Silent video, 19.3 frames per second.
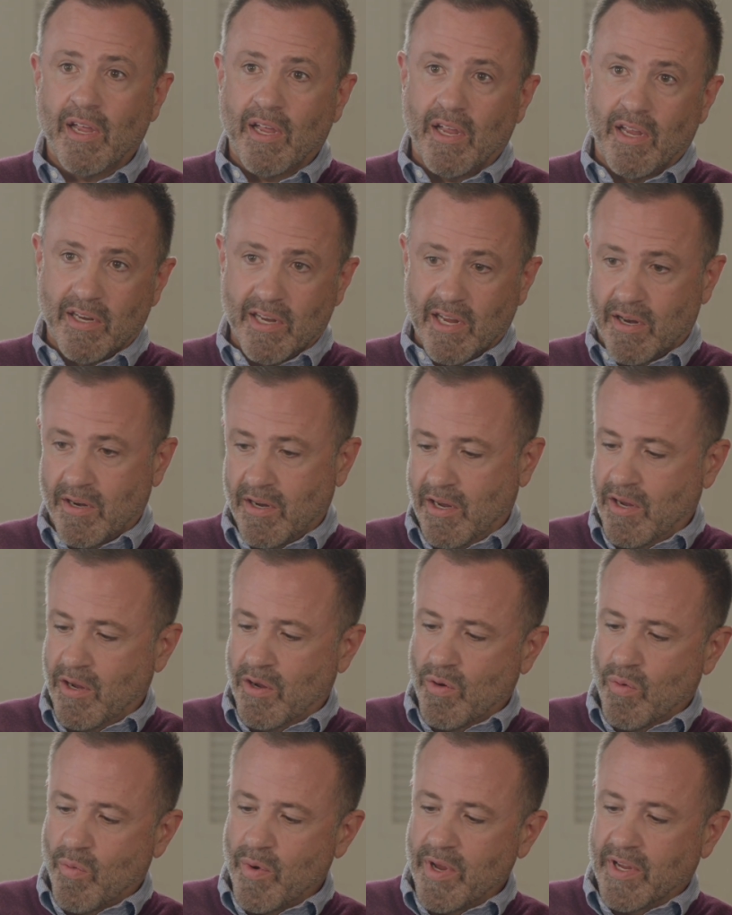And yet,
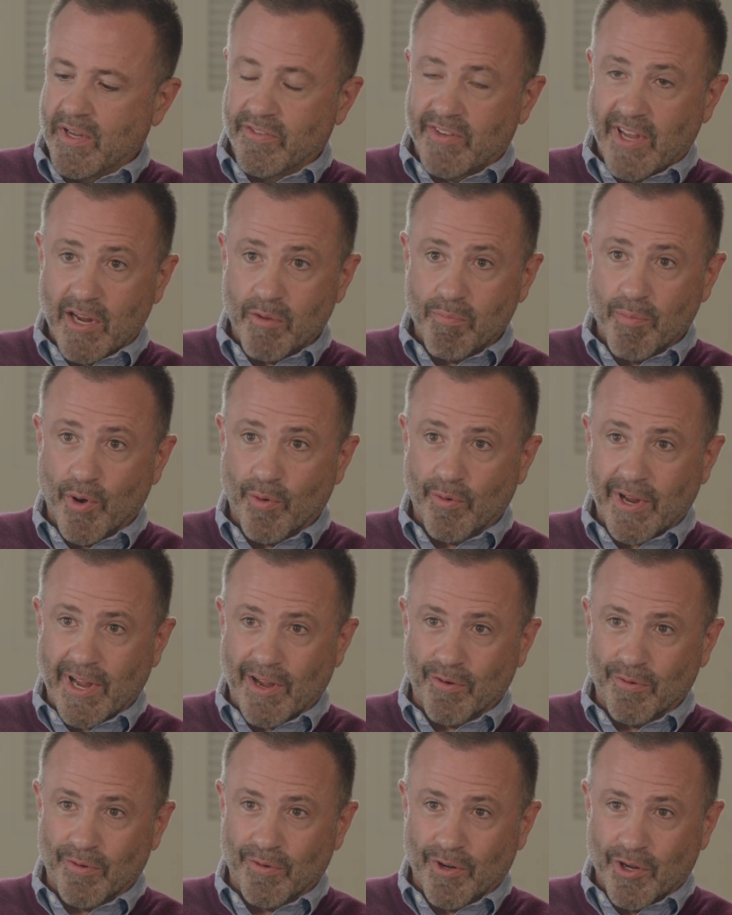we can take bone
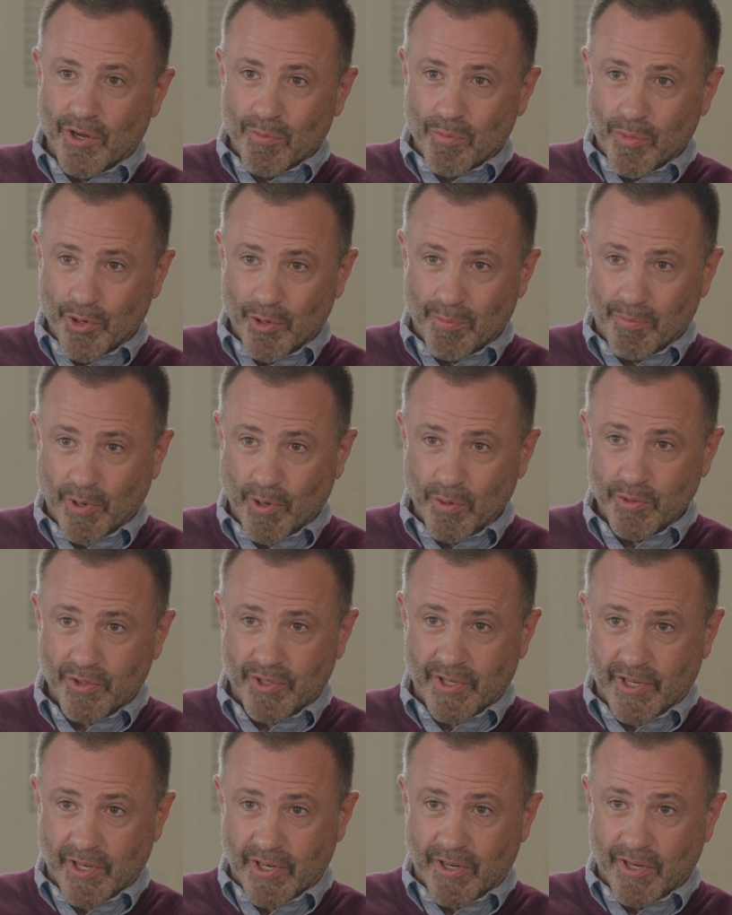out, put a
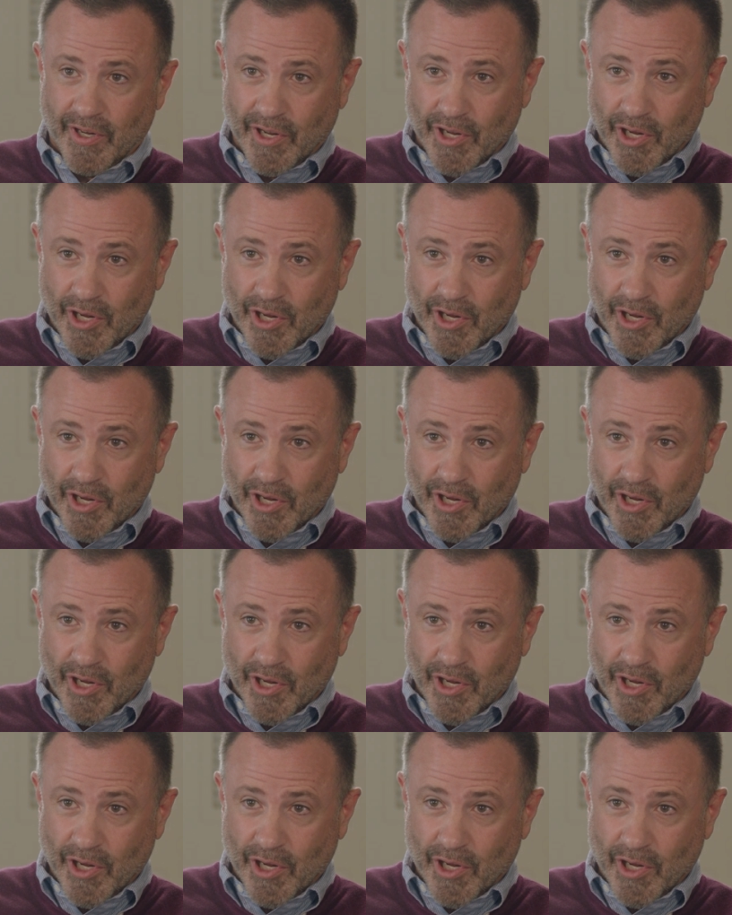post in,